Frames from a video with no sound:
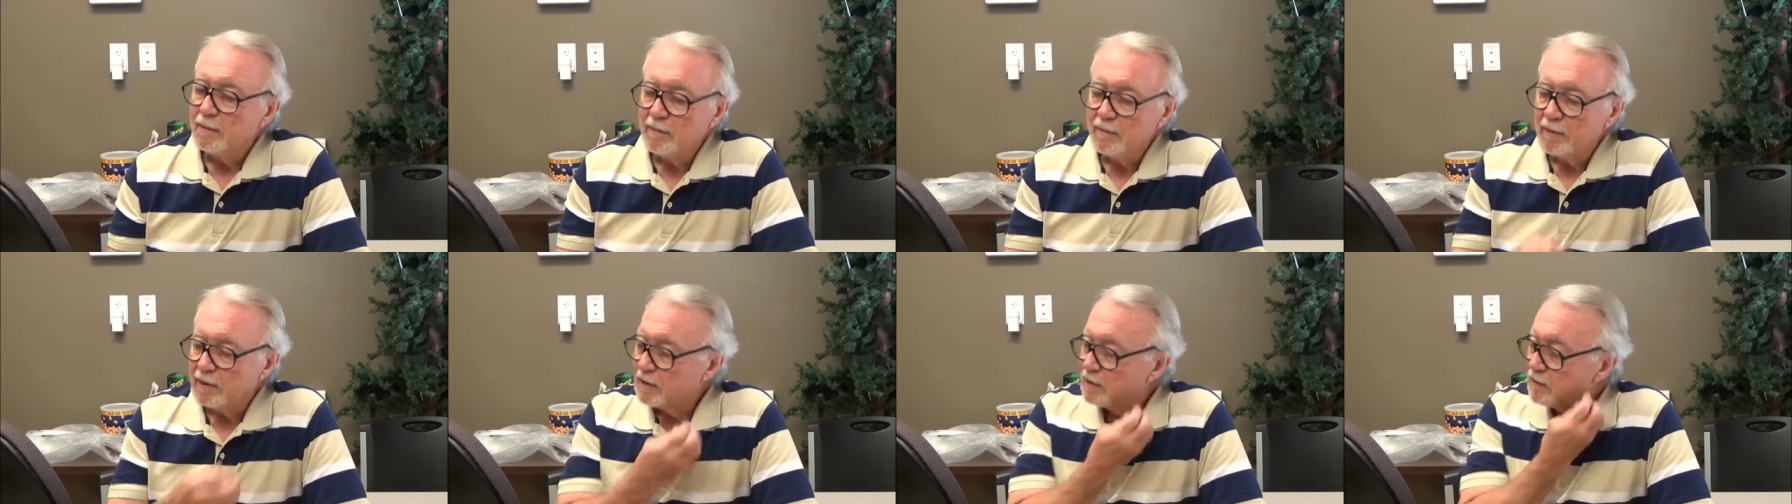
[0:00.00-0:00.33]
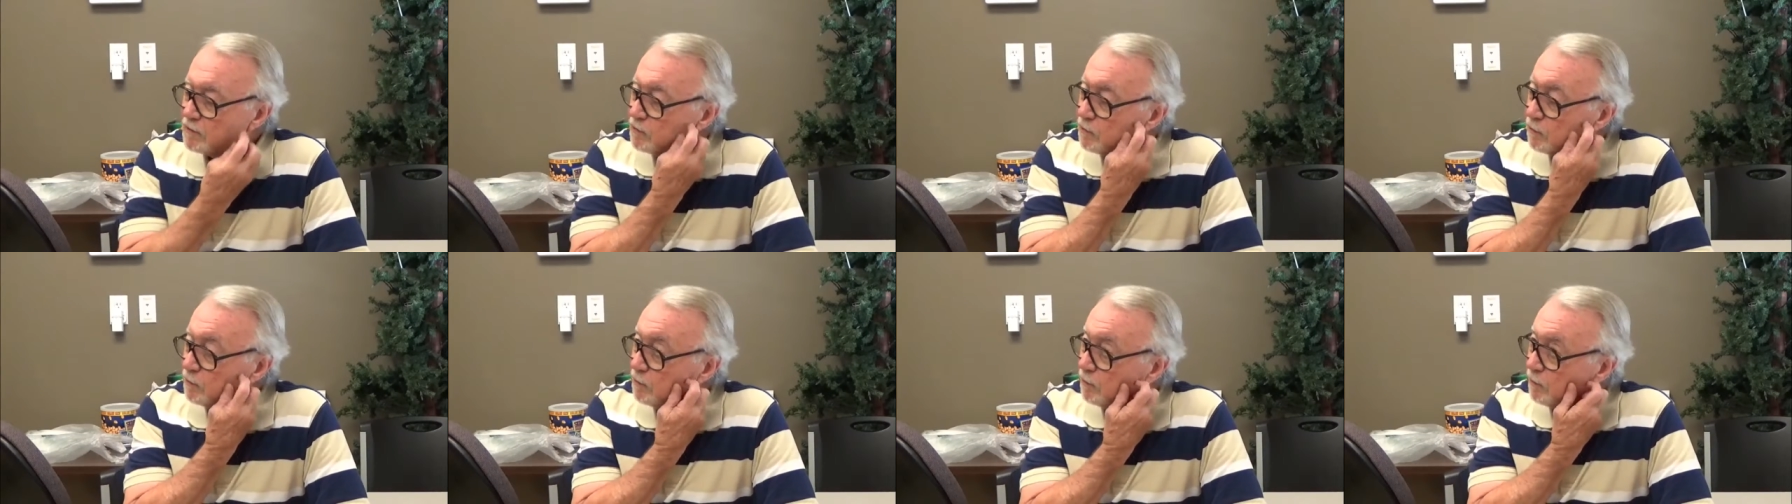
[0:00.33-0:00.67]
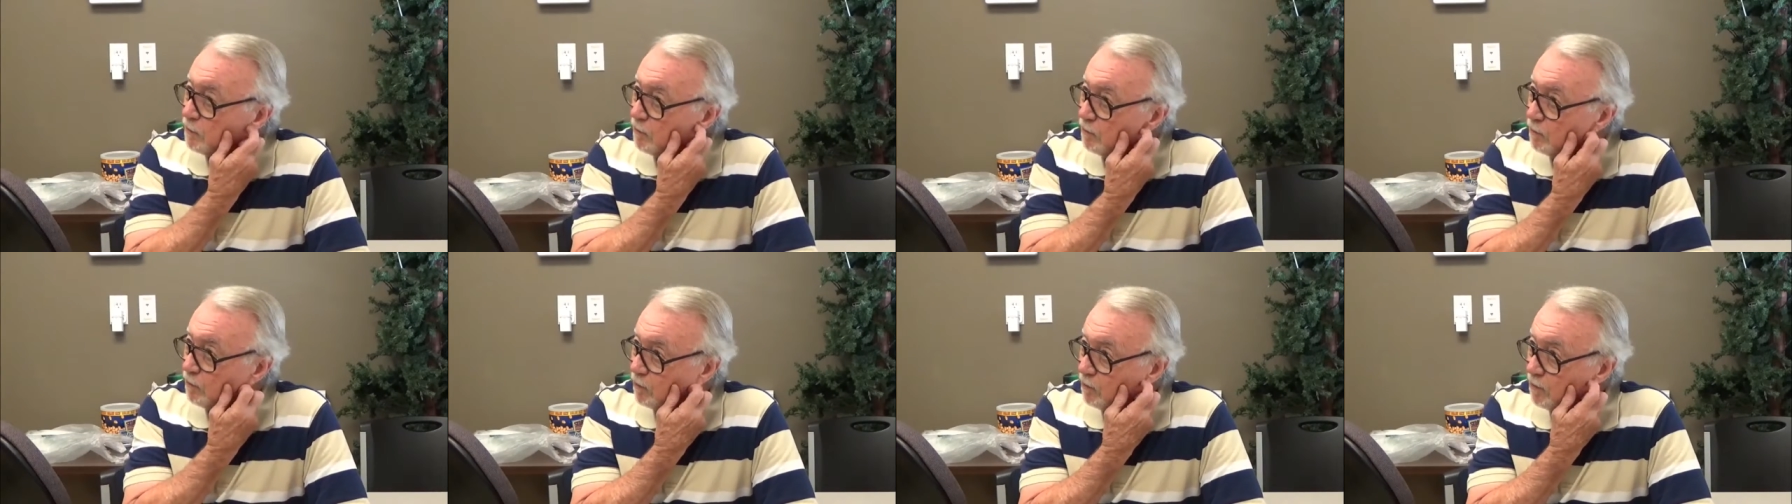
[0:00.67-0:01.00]
because
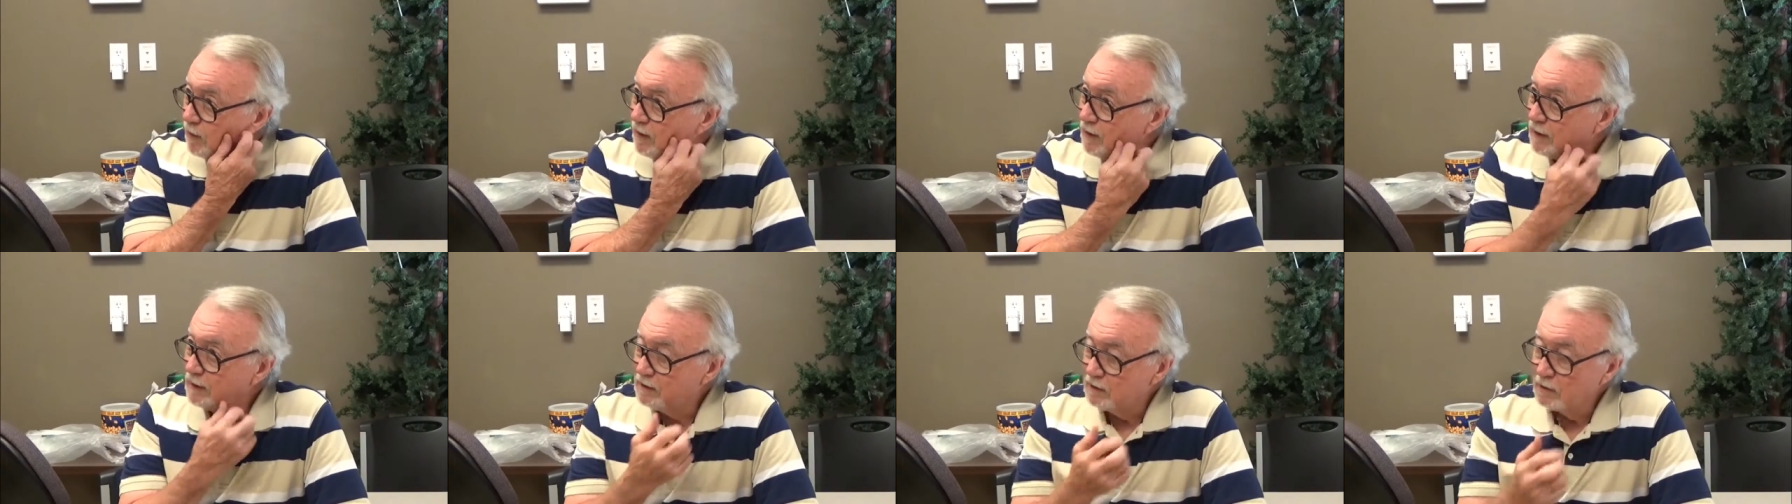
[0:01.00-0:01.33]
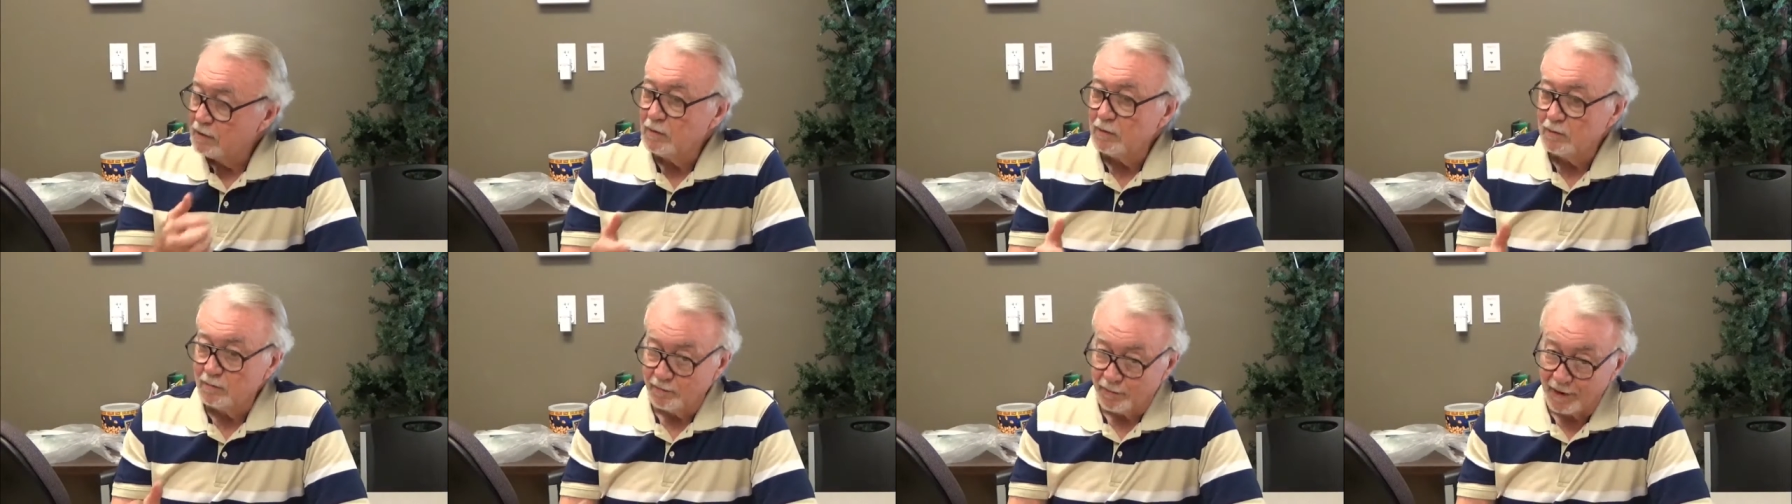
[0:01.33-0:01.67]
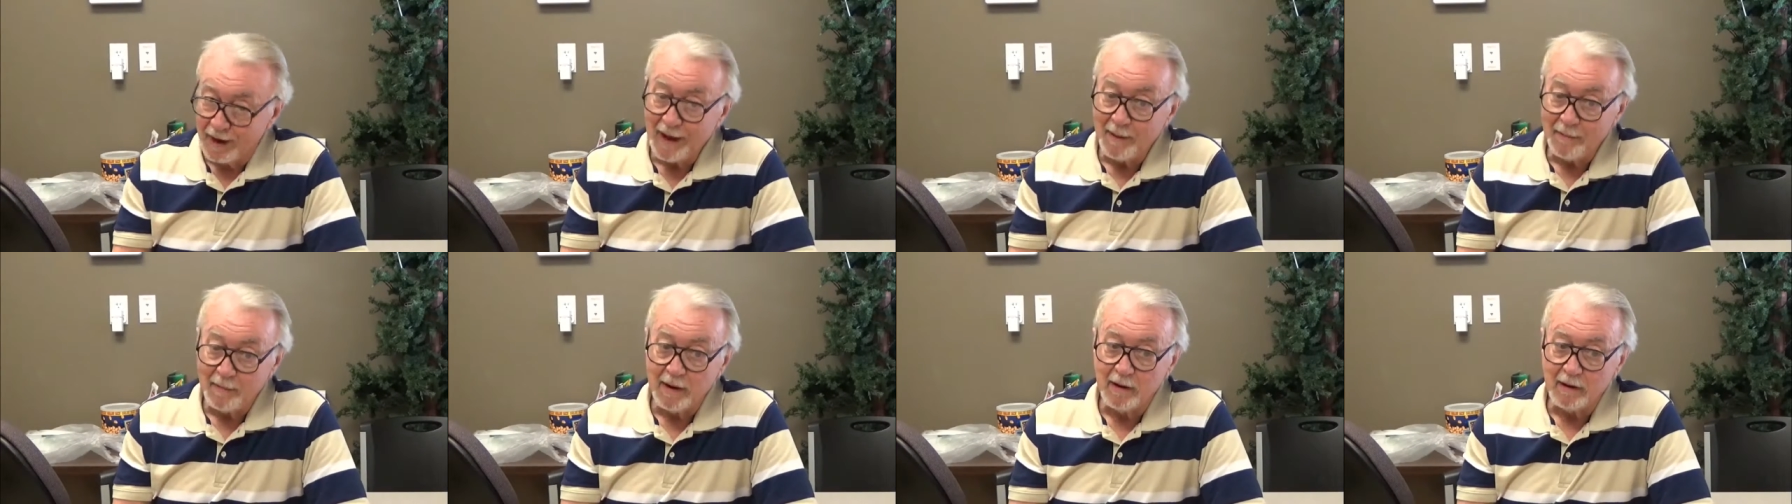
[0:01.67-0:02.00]
we do
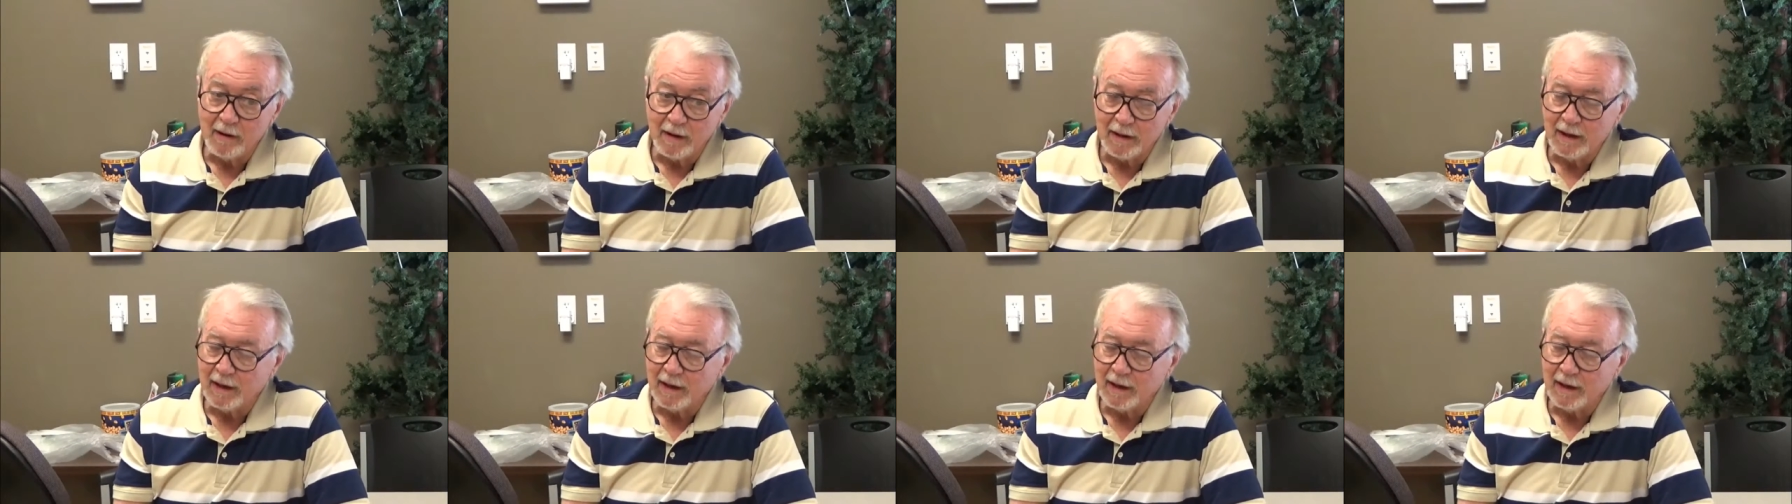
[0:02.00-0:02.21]
primary